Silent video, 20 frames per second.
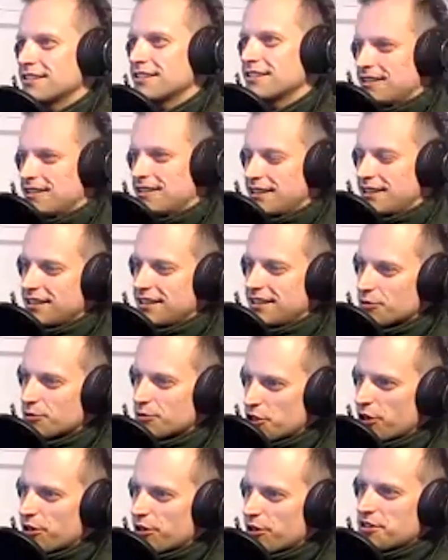Let's
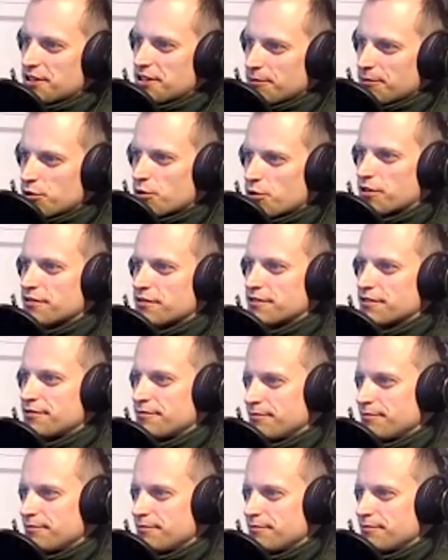return to some sort of
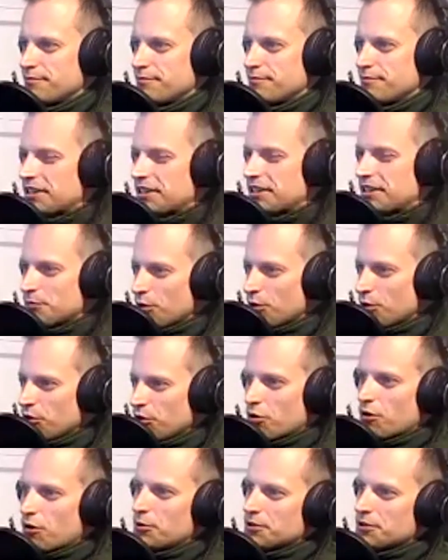predictable
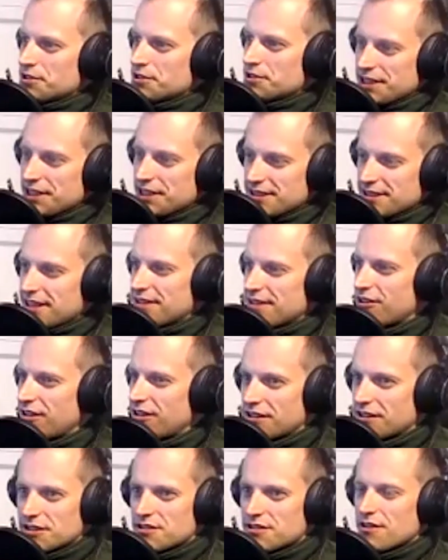normalcy instead of all of
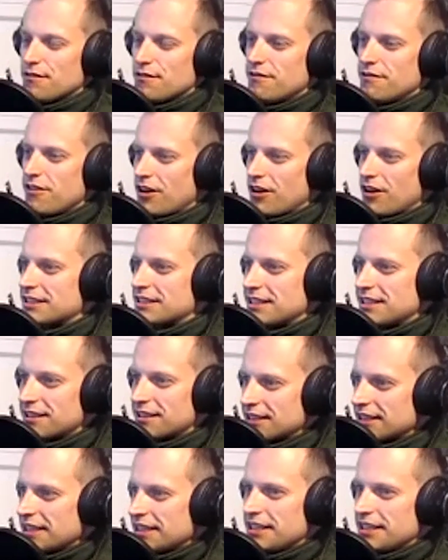this
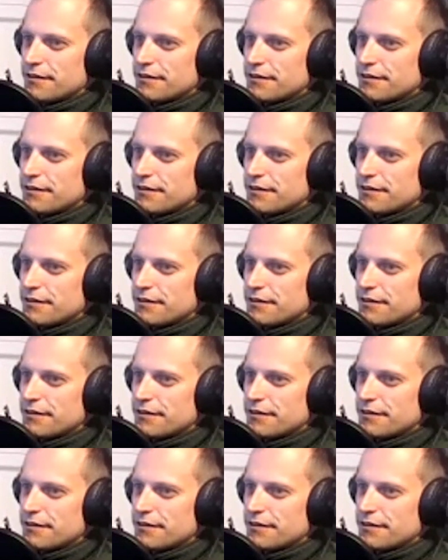volatility,